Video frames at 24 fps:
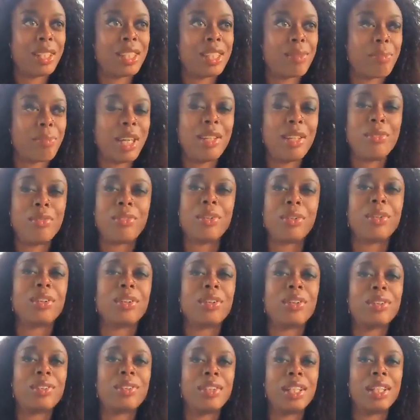this painful,
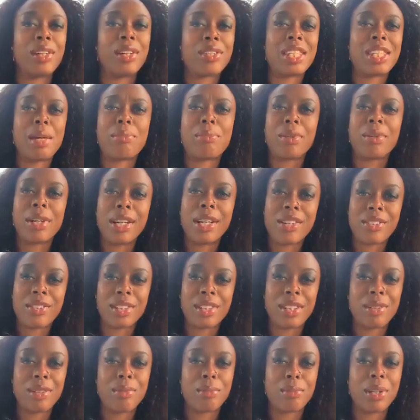
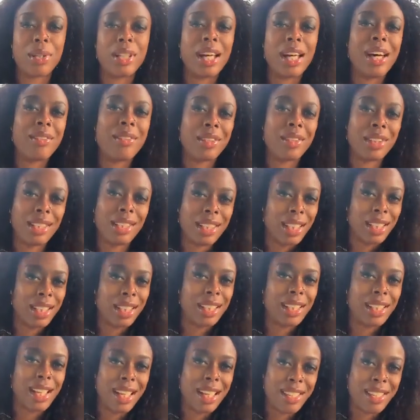separation, but not really
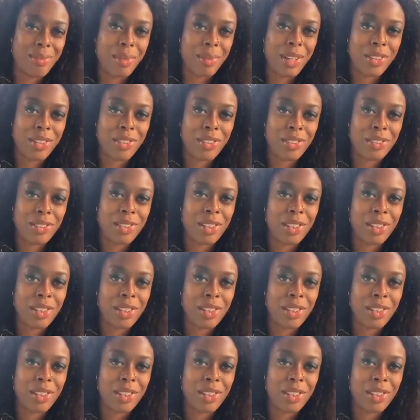getting as much